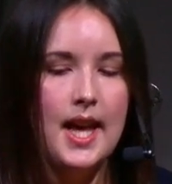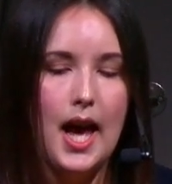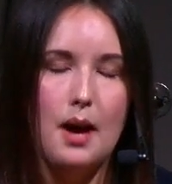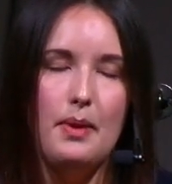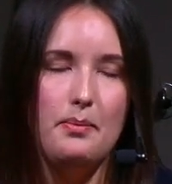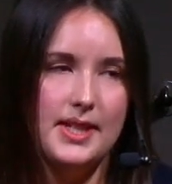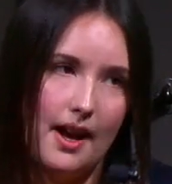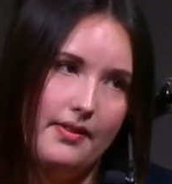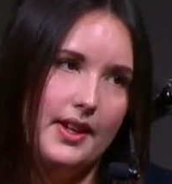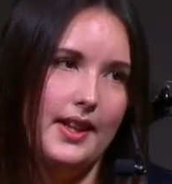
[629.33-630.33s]
I'm
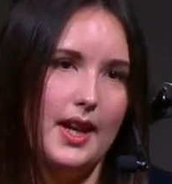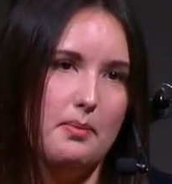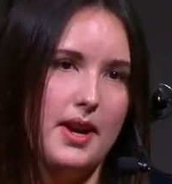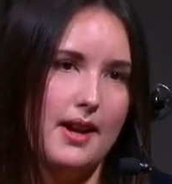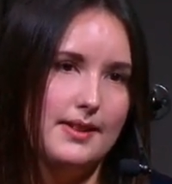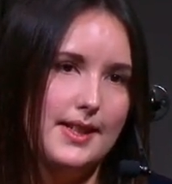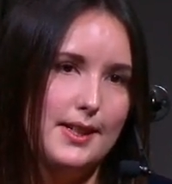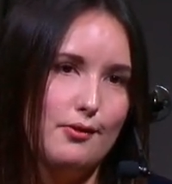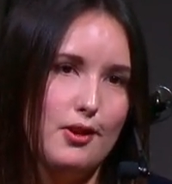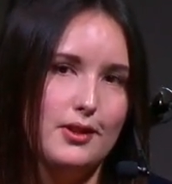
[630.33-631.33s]
definitely going to pronounce
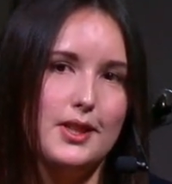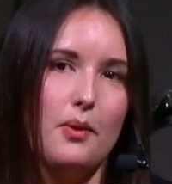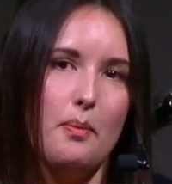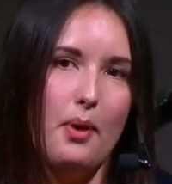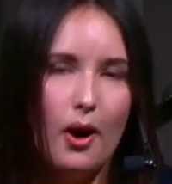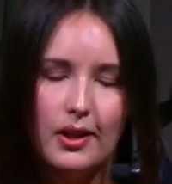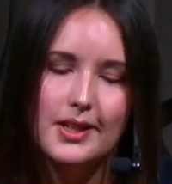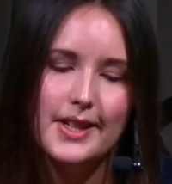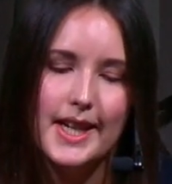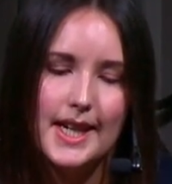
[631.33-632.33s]
these wrong, so
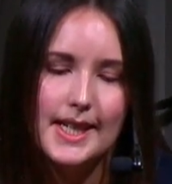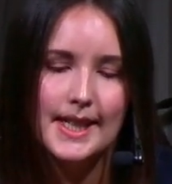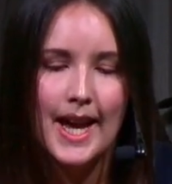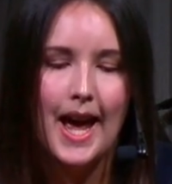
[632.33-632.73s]
apologies.